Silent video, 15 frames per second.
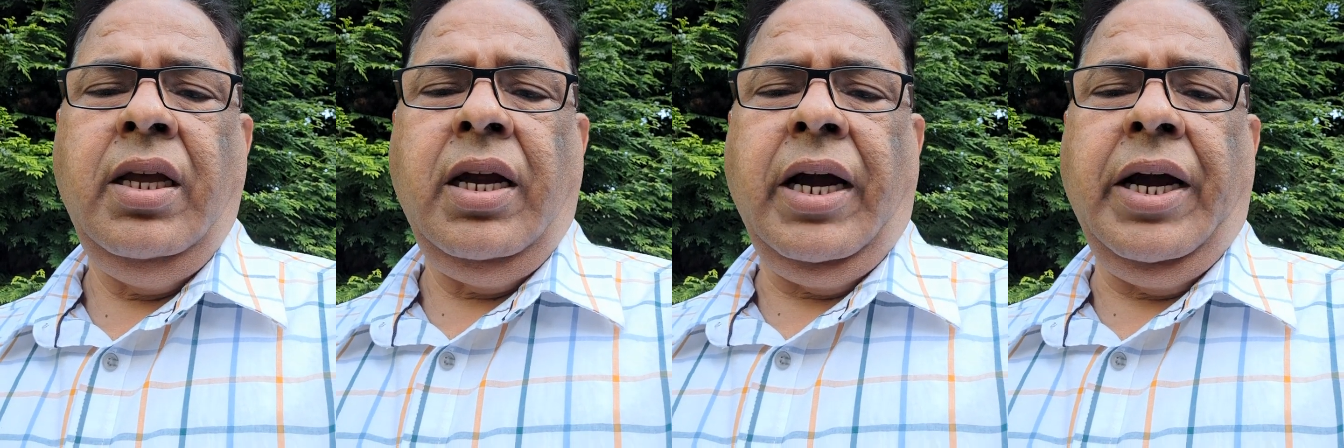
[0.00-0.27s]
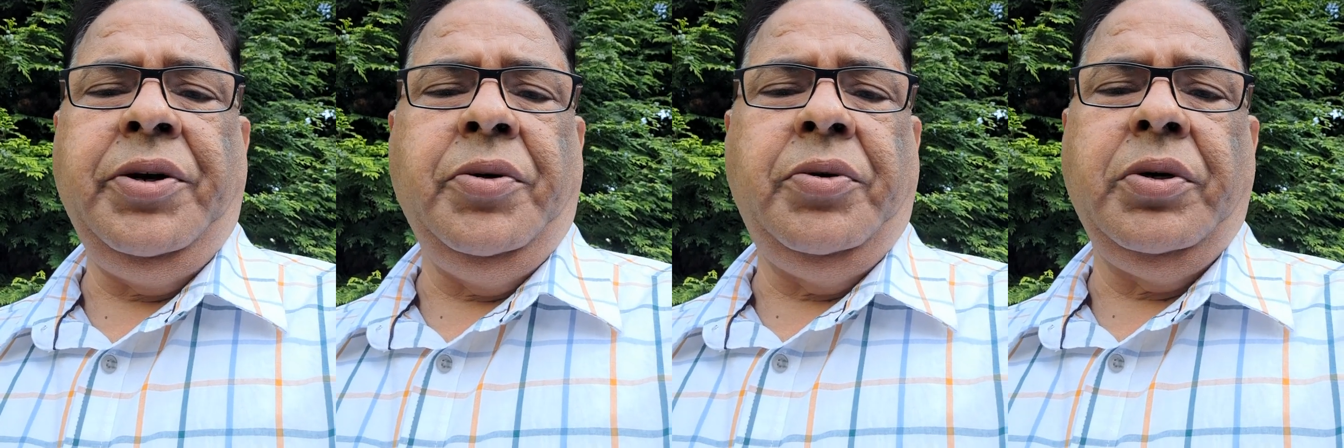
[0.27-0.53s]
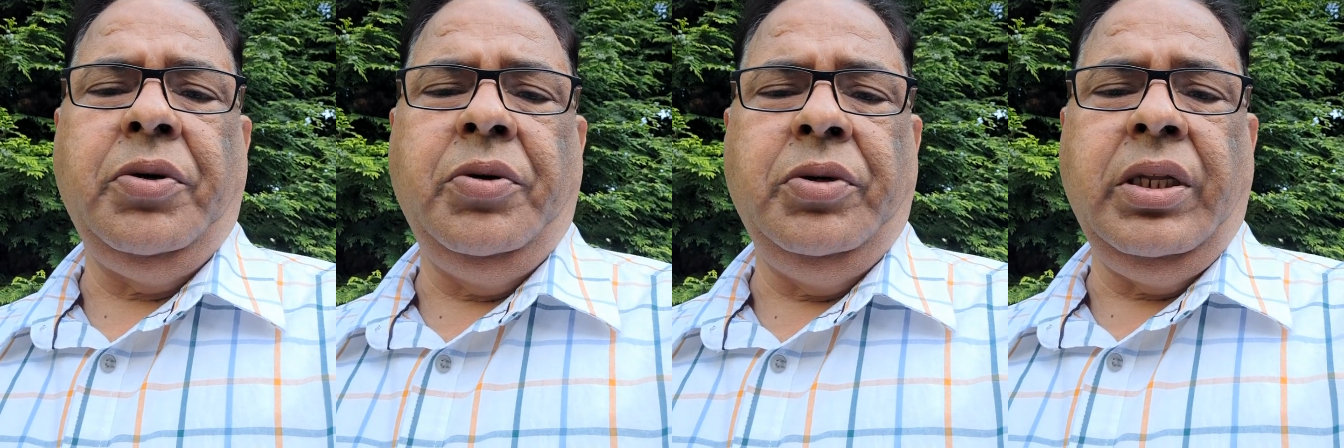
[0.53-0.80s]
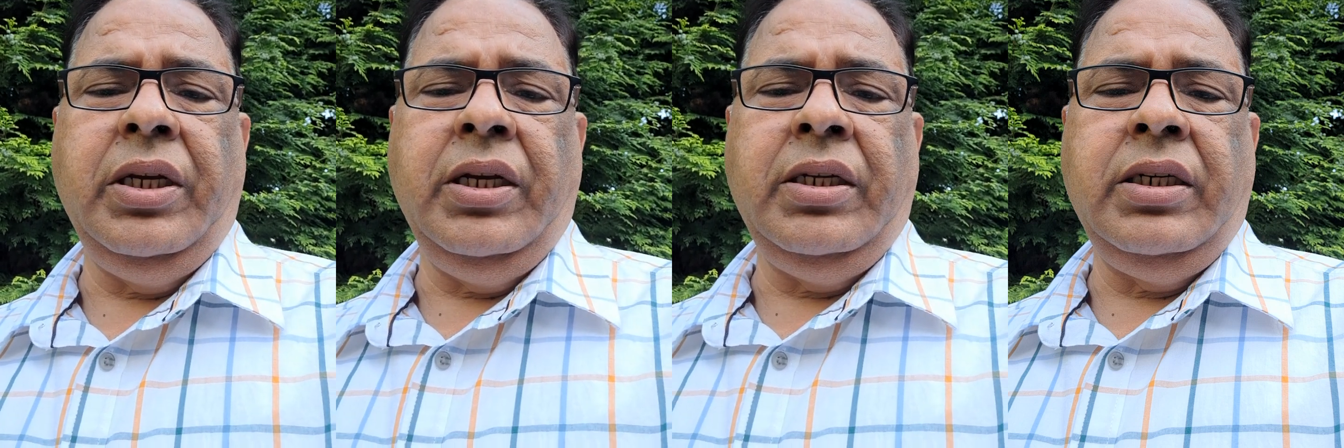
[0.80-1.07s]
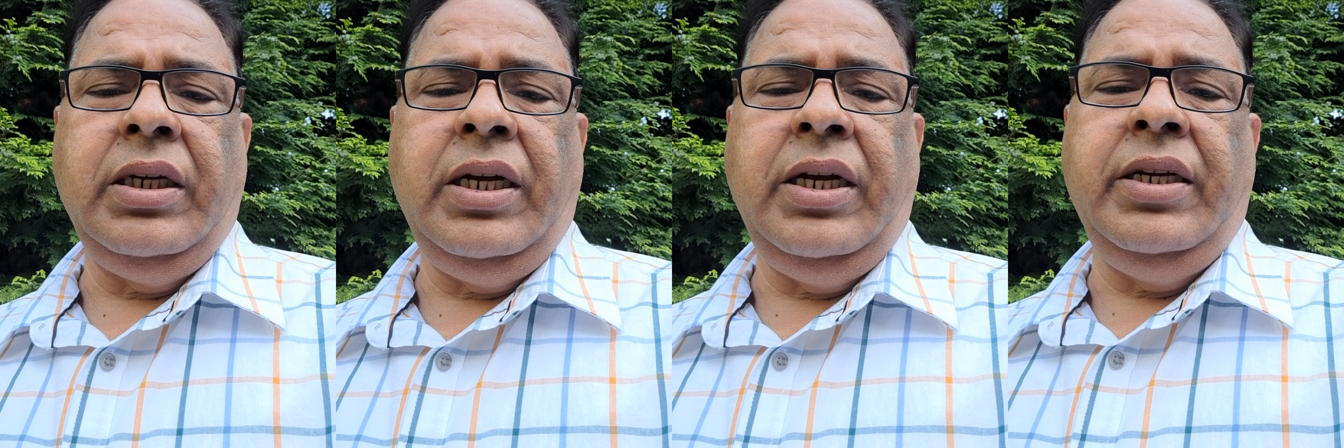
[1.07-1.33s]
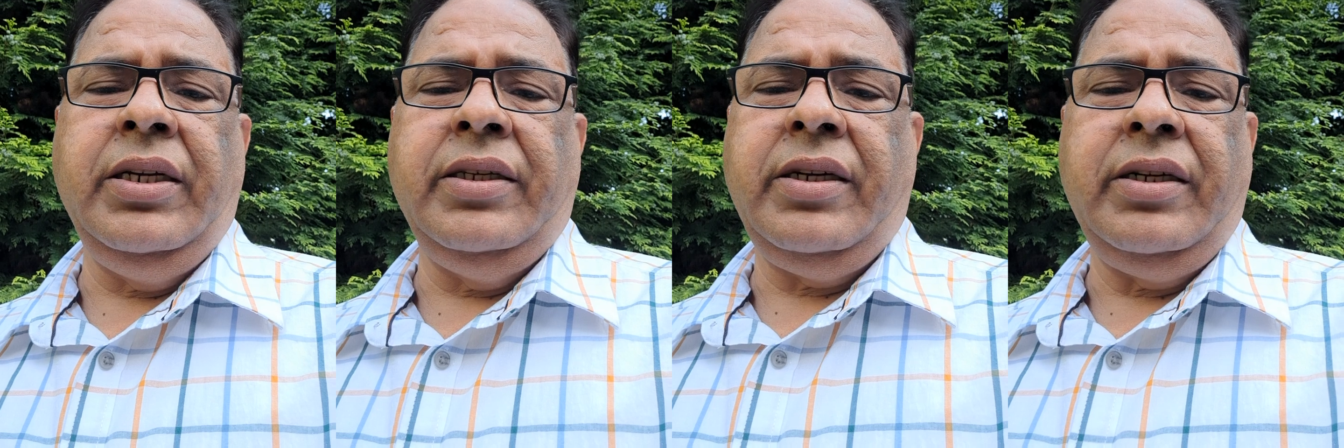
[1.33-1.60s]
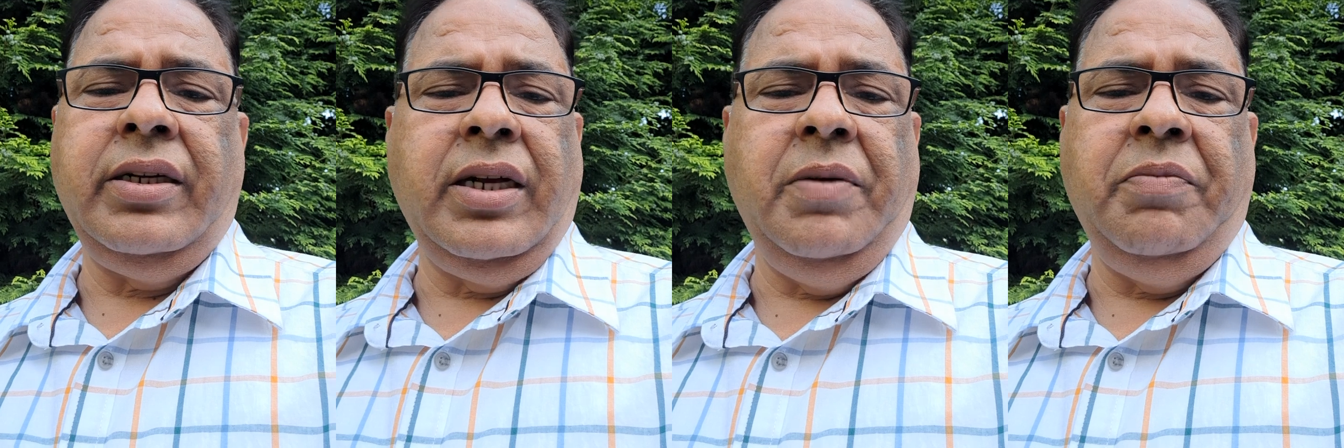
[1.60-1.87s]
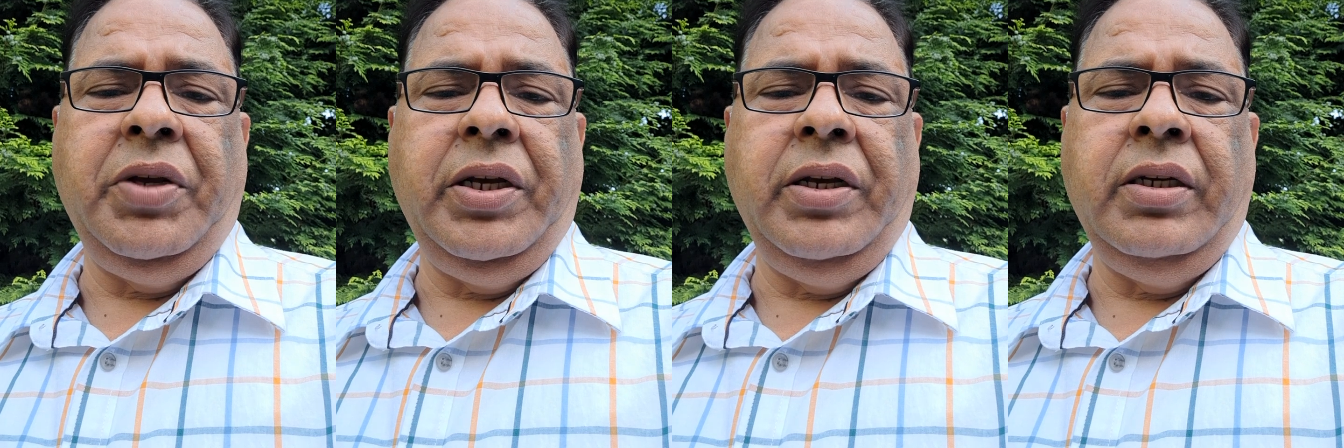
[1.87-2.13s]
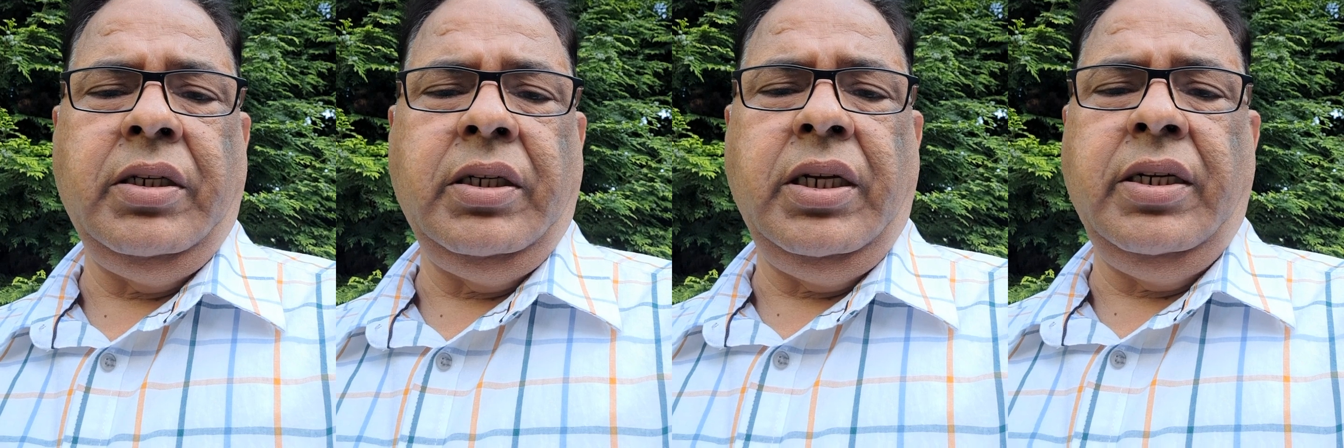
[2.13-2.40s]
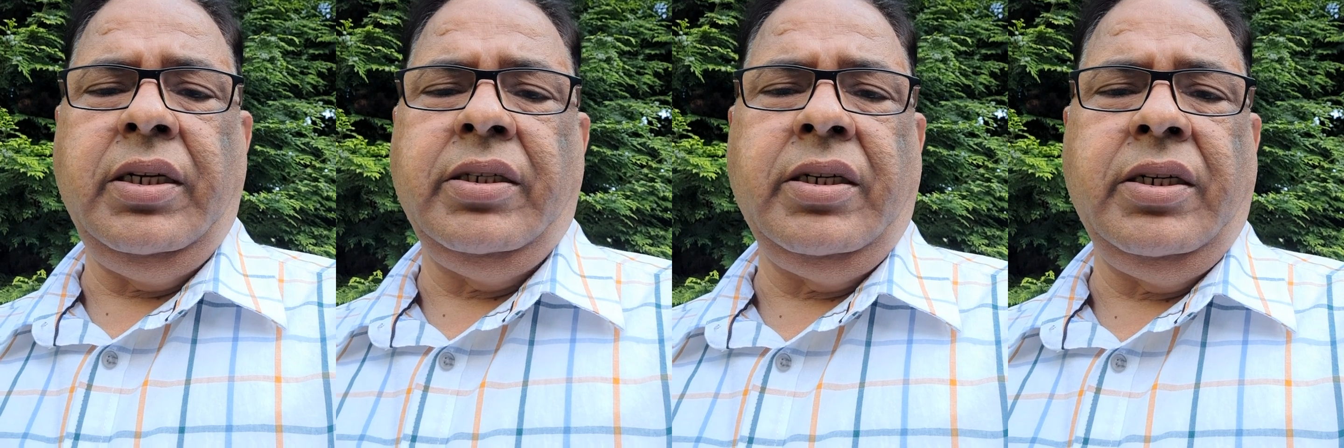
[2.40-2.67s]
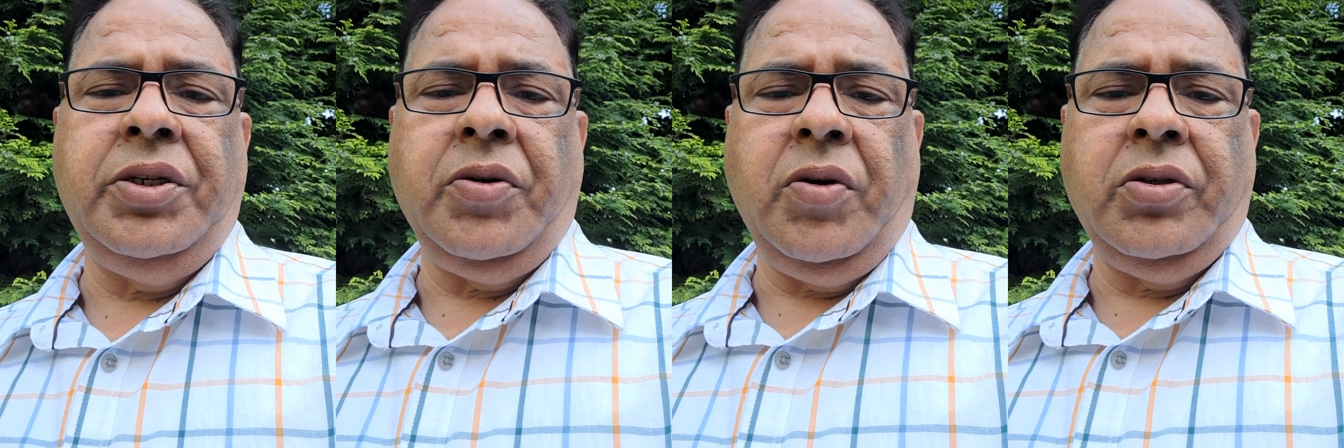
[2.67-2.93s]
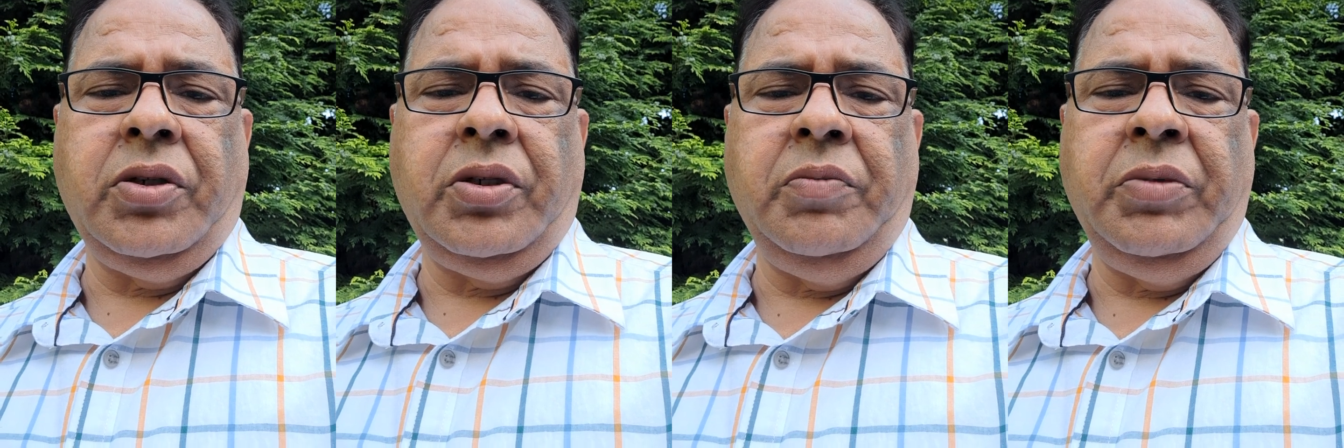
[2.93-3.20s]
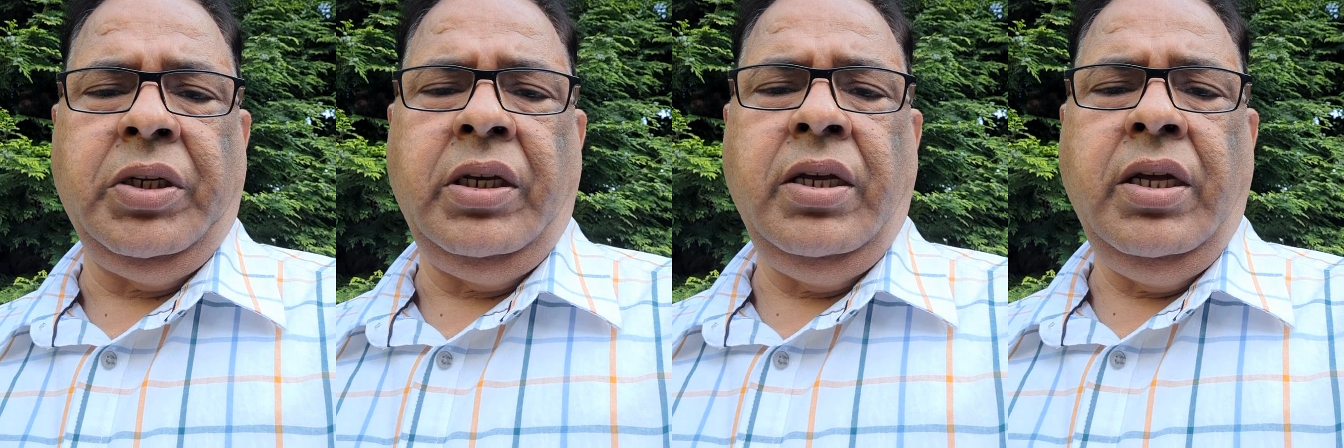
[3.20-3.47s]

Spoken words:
I don't go there, he doesn't come here, he doesn't talk to me.